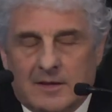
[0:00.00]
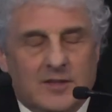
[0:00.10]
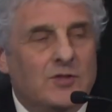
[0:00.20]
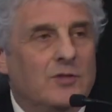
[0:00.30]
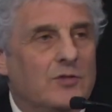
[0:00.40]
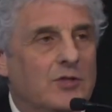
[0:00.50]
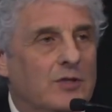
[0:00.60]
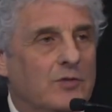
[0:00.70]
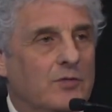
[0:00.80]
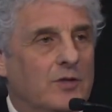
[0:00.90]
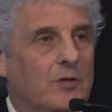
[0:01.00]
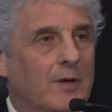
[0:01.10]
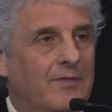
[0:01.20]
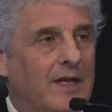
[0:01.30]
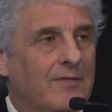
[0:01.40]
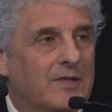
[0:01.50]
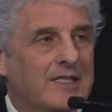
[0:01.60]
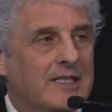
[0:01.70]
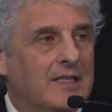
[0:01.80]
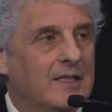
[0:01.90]
Little children who had never
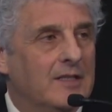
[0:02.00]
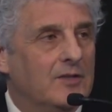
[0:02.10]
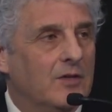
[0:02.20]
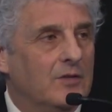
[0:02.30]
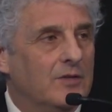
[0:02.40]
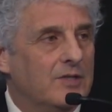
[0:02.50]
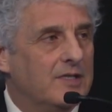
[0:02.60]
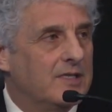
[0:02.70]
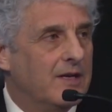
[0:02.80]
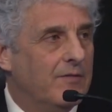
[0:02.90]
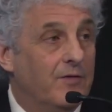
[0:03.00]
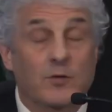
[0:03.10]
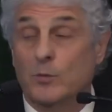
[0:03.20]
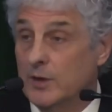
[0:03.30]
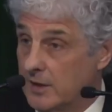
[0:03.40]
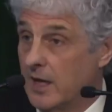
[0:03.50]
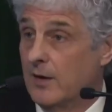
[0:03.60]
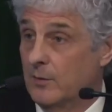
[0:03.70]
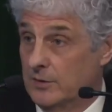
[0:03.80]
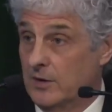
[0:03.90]
seen an adult use a cell phone would
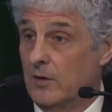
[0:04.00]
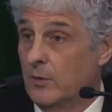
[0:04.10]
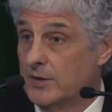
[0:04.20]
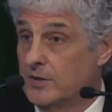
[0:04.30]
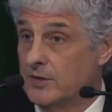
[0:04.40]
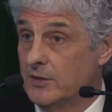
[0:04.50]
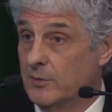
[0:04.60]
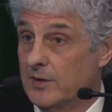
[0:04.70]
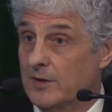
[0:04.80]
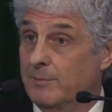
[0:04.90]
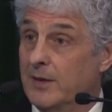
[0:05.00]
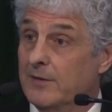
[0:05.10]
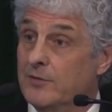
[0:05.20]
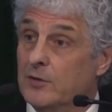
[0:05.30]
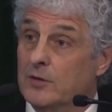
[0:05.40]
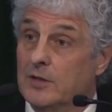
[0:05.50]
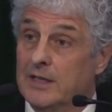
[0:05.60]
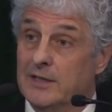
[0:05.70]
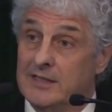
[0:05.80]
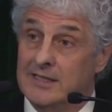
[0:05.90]
not know what to do with it. But if you,
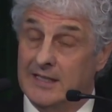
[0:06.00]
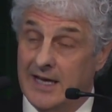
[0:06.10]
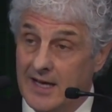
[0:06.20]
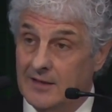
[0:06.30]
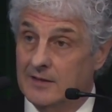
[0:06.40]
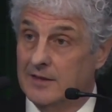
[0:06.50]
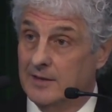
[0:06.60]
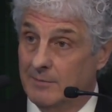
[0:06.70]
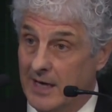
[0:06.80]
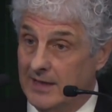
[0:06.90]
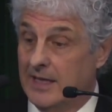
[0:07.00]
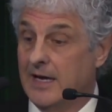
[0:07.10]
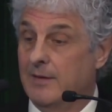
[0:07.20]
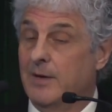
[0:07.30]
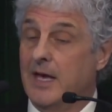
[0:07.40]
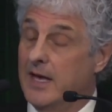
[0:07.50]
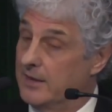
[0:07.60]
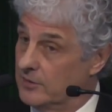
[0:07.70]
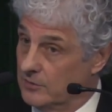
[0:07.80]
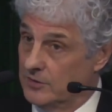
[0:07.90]
in Seattle, in my lab,
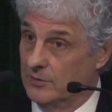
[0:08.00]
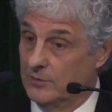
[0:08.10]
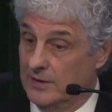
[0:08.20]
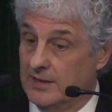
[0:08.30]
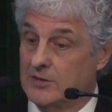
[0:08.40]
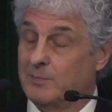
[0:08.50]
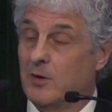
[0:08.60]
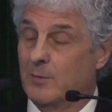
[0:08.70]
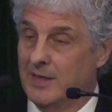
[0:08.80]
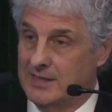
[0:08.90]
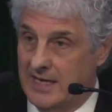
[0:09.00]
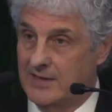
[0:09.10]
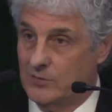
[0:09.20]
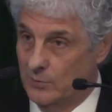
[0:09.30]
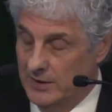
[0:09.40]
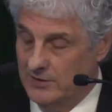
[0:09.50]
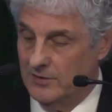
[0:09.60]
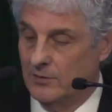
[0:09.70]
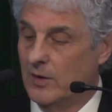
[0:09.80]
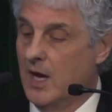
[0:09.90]
and you do experiments as we
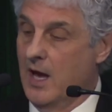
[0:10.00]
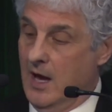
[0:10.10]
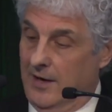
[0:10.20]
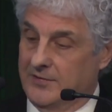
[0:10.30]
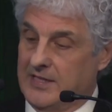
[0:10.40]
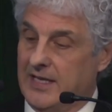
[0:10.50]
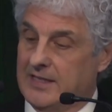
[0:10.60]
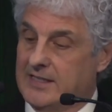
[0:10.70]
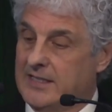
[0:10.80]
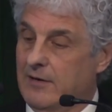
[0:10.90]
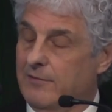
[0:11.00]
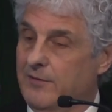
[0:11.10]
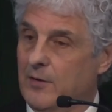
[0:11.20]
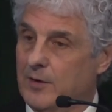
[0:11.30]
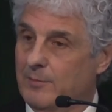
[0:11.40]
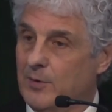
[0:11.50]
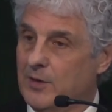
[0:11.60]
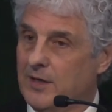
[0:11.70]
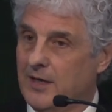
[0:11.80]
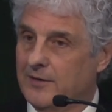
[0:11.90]
do, of take a cell phone and
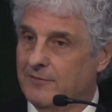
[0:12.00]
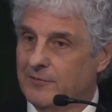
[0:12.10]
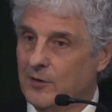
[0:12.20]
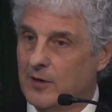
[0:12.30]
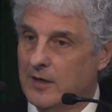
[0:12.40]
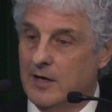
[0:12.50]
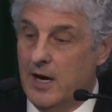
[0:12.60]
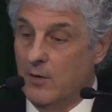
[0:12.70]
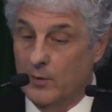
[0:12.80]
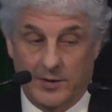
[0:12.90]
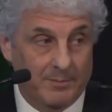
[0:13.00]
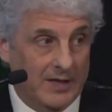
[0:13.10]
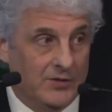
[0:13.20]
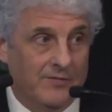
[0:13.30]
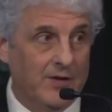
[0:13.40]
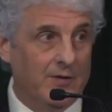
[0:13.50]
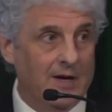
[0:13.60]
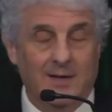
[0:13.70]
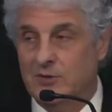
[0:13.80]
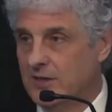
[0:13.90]
put it on the floor with a bunch of
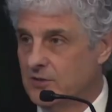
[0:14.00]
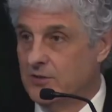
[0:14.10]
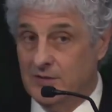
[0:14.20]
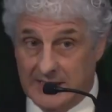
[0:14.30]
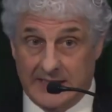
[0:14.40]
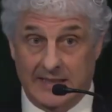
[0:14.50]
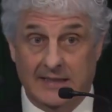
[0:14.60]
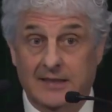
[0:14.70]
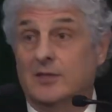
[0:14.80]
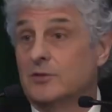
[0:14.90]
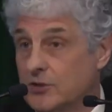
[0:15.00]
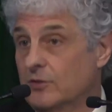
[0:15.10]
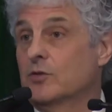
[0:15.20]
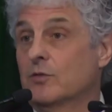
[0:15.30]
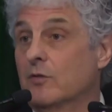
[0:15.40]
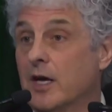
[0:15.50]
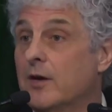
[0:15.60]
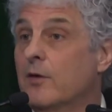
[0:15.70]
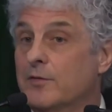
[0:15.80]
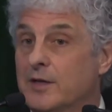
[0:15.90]
other objects, you see little children
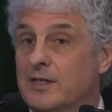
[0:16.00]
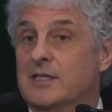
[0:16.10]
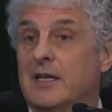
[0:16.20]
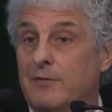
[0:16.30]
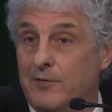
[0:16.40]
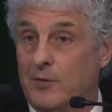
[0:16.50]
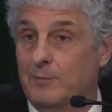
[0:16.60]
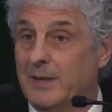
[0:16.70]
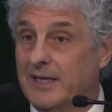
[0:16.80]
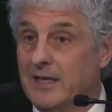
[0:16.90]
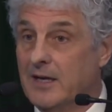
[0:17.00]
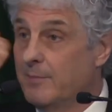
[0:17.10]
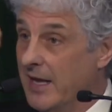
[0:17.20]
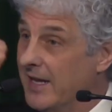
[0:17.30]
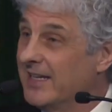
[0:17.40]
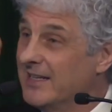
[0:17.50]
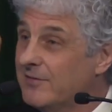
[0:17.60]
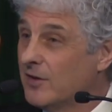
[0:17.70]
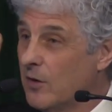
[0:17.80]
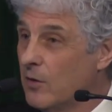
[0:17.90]
run over to the cell phone, pick it up, and
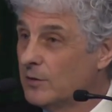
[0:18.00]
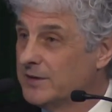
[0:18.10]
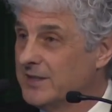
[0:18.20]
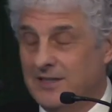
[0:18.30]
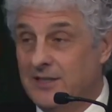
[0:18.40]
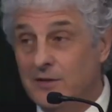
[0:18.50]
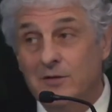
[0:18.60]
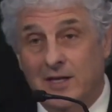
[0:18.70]
even hold it to the ear.